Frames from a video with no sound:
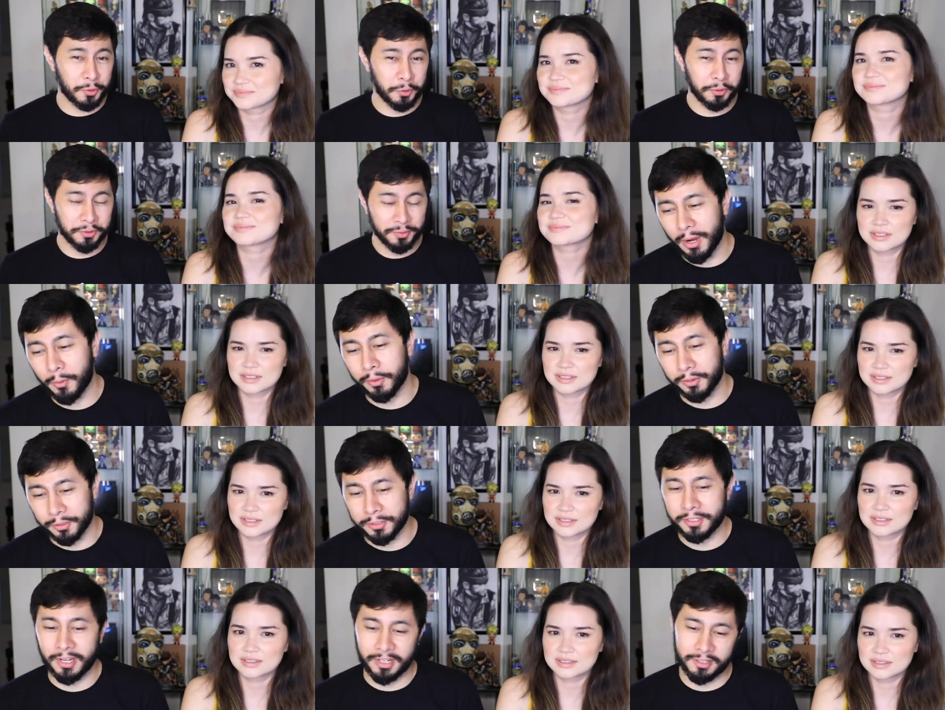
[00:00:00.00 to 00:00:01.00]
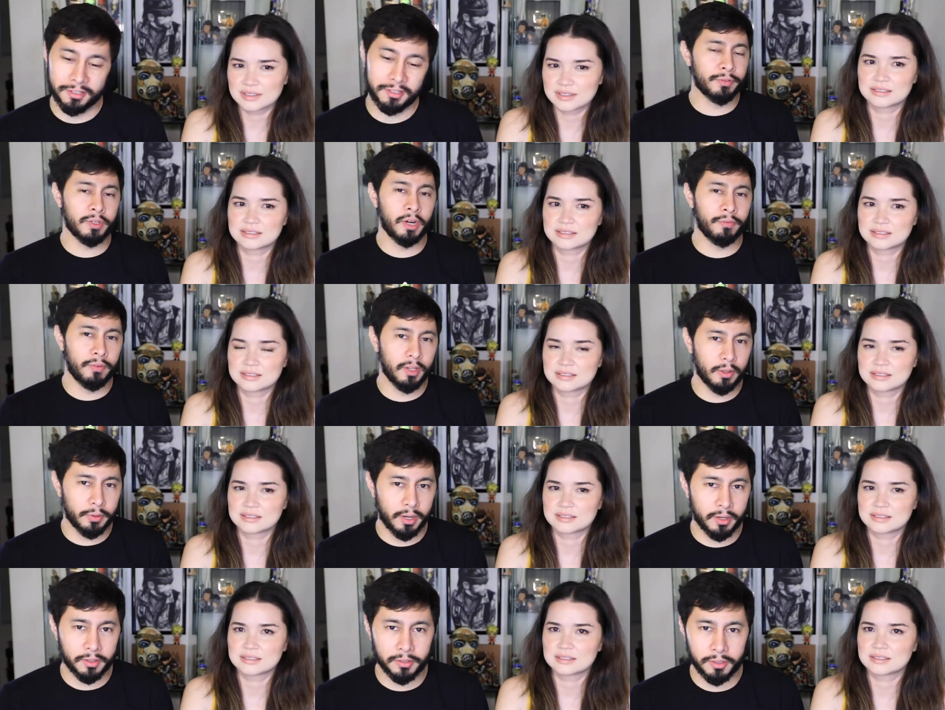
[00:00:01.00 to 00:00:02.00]
Speaker 1: cool. That one looks nice. If you're not
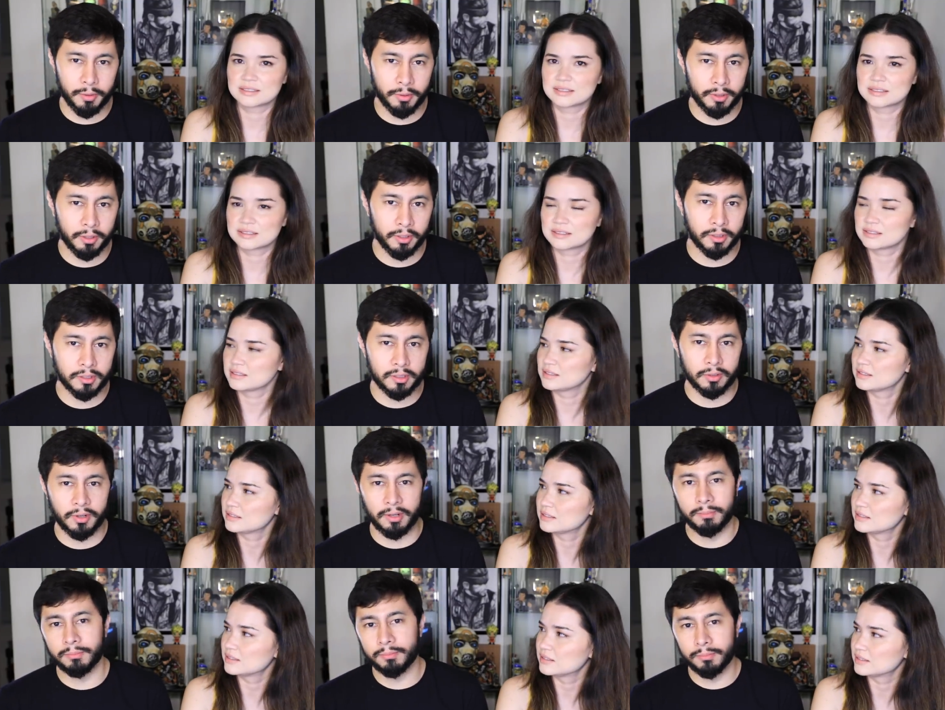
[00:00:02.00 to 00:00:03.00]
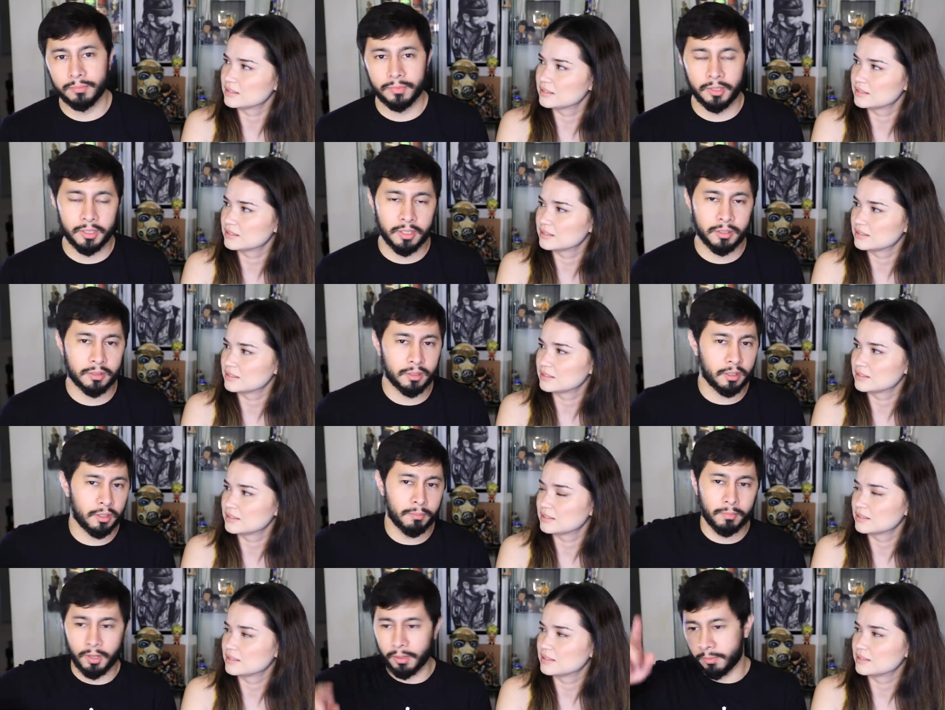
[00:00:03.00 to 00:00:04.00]
following Aaron Toney on Instagram, he's
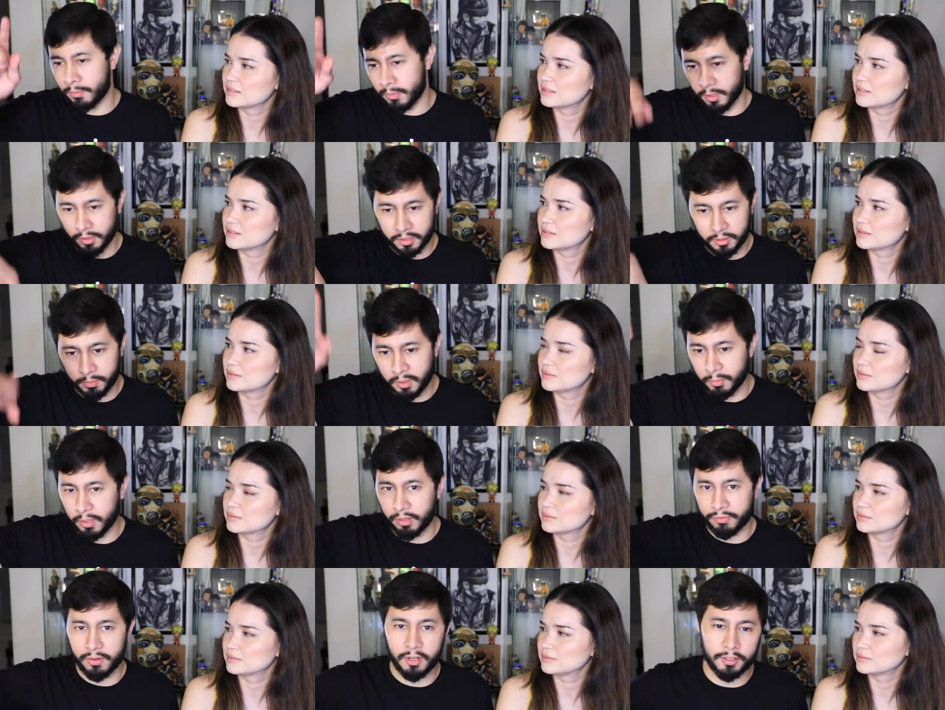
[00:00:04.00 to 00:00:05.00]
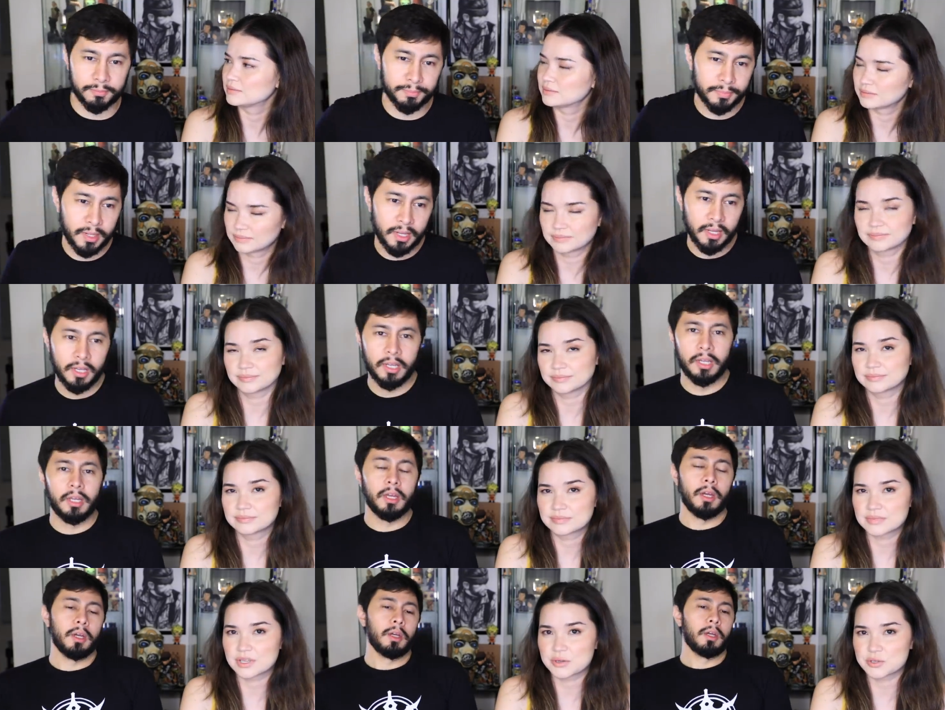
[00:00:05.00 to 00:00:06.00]
in my the list of people I follow.
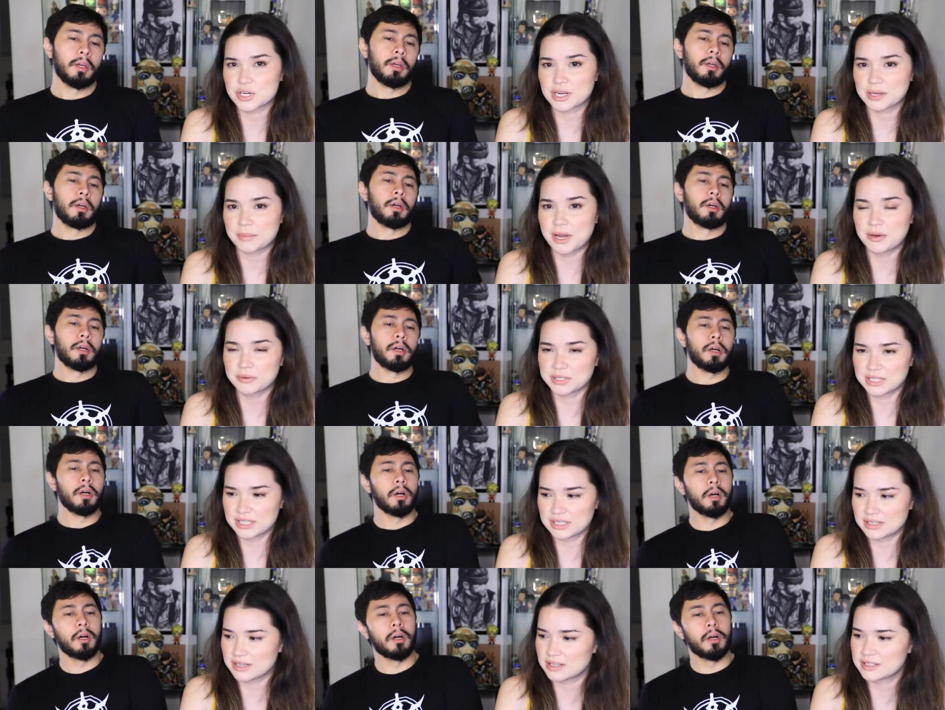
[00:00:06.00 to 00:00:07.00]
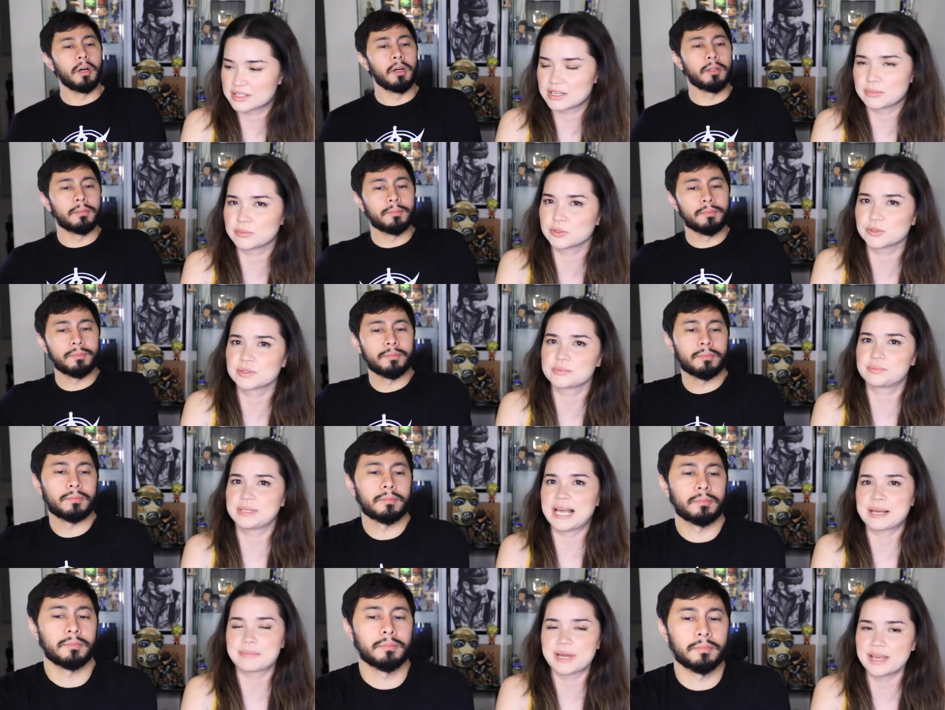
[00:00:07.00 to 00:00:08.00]
Speaker 2: Go check him out. He uh, doubled
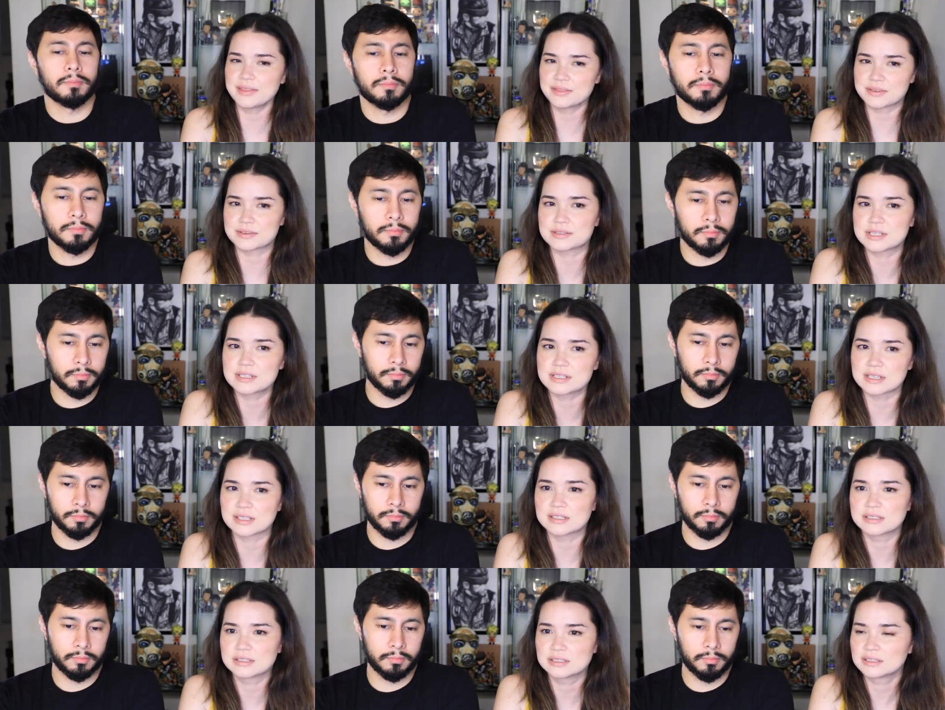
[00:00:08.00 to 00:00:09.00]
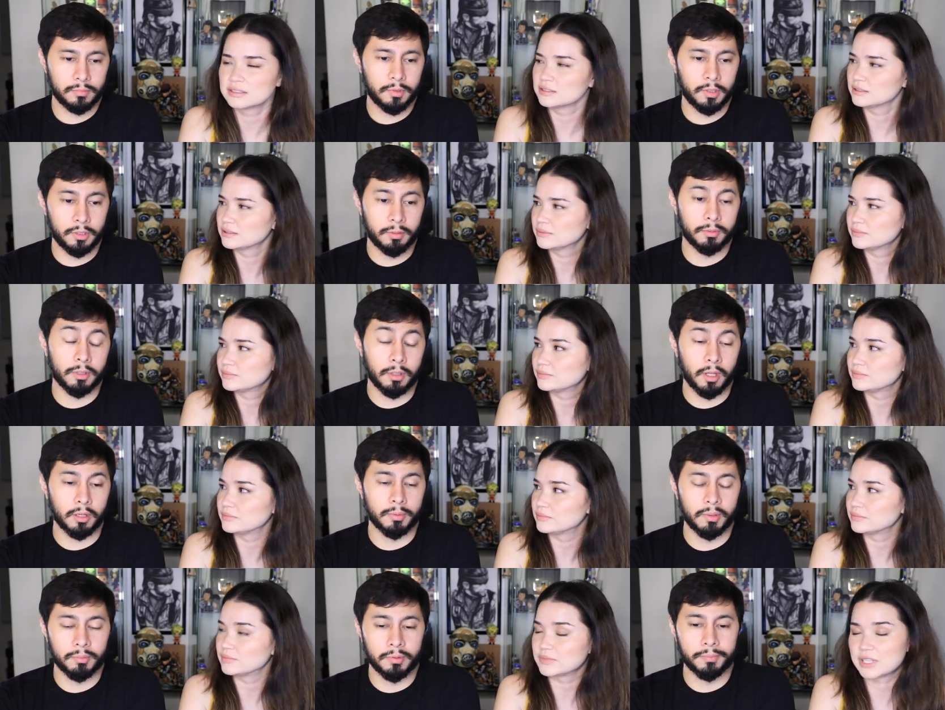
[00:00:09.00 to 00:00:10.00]
Black Panther, didn't he?
Speaker 1: He doubled a lot
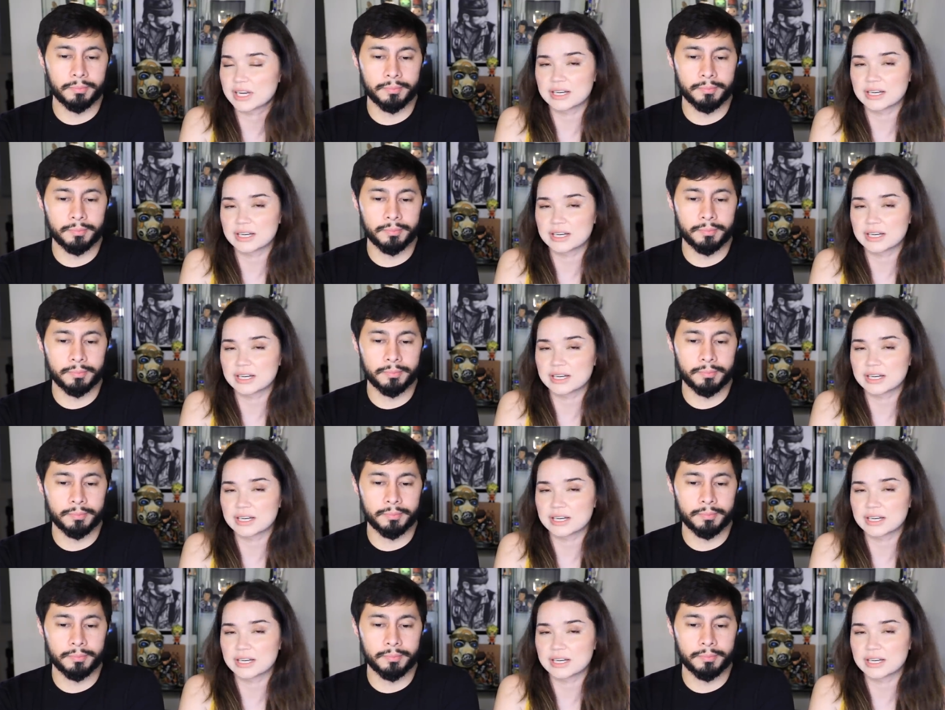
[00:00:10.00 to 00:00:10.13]
of people.